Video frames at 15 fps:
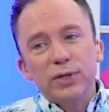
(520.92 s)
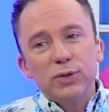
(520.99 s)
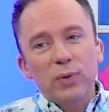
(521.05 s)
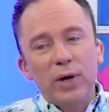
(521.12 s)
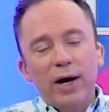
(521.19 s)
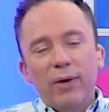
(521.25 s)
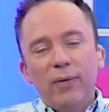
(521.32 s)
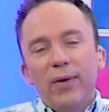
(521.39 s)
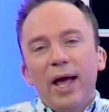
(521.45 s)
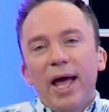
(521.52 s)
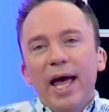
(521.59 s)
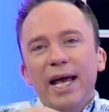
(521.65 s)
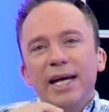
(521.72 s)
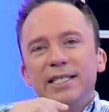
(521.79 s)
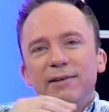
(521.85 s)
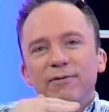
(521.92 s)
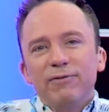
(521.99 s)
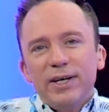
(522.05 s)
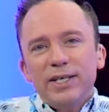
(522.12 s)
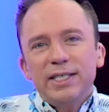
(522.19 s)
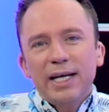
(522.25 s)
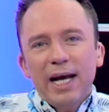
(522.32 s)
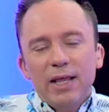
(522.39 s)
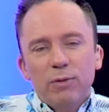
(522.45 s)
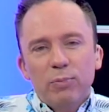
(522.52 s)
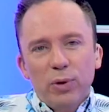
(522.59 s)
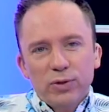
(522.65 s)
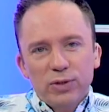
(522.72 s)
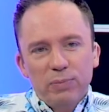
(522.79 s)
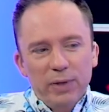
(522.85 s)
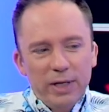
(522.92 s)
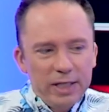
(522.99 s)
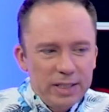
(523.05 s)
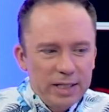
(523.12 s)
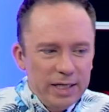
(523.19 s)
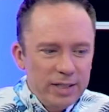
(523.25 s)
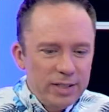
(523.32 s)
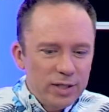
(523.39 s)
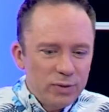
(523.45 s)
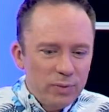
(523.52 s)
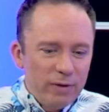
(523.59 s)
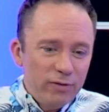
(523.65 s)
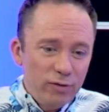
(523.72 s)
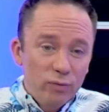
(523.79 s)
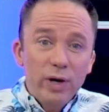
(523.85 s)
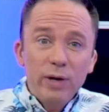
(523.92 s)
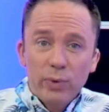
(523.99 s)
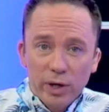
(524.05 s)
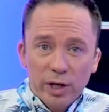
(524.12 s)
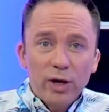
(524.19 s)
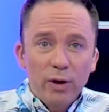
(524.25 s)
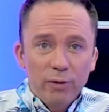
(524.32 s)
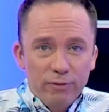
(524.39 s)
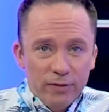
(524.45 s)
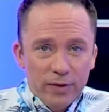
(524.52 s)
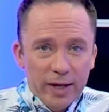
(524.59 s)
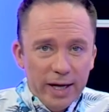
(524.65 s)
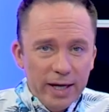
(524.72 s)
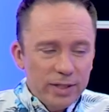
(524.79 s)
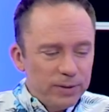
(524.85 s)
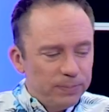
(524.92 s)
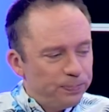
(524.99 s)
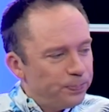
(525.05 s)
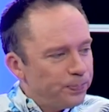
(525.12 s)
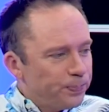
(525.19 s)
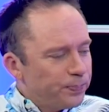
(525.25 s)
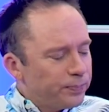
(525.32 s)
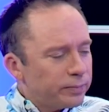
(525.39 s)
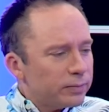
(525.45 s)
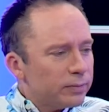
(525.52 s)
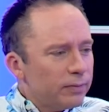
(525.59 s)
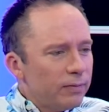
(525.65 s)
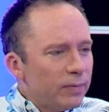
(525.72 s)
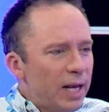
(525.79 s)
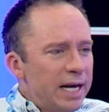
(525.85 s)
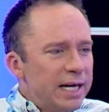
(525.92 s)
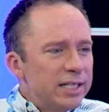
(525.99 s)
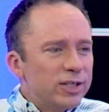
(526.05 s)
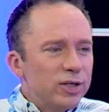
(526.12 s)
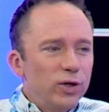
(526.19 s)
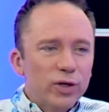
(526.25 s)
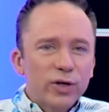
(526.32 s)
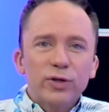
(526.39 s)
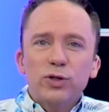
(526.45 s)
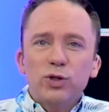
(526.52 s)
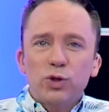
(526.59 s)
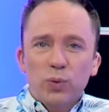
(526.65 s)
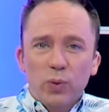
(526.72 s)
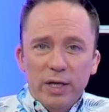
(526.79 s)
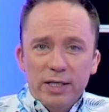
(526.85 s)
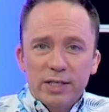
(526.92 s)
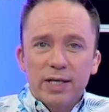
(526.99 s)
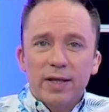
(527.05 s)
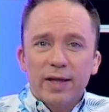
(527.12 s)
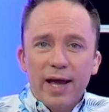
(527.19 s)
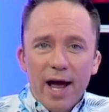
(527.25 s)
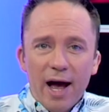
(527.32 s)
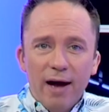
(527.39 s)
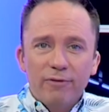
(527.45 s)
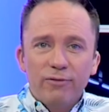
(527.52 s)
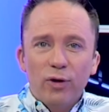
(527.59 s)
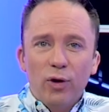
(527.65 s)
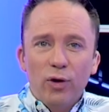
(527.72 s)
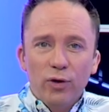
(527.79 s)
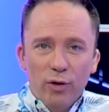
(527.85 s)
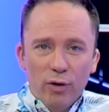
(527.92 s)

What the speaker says: as well is investigate the possibilities as well. If you really want to go for this, is look at the suites that they have on